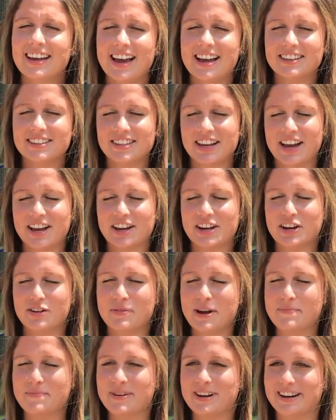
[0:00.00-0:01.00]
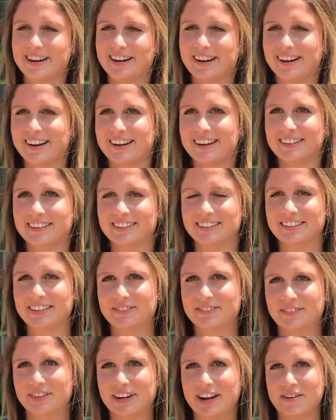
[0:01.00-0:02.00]
Yes, I go by Peanut.
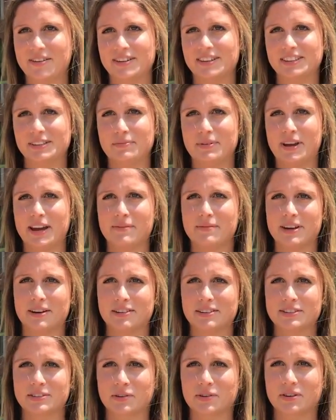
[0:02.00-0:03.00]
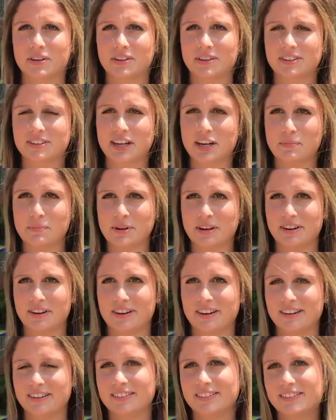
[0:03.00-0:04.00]
When I was a baby, I was told I looked like a
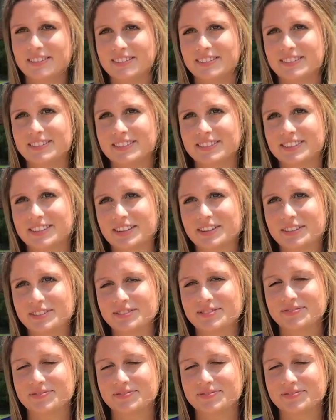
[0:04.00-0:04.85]
peanut, so.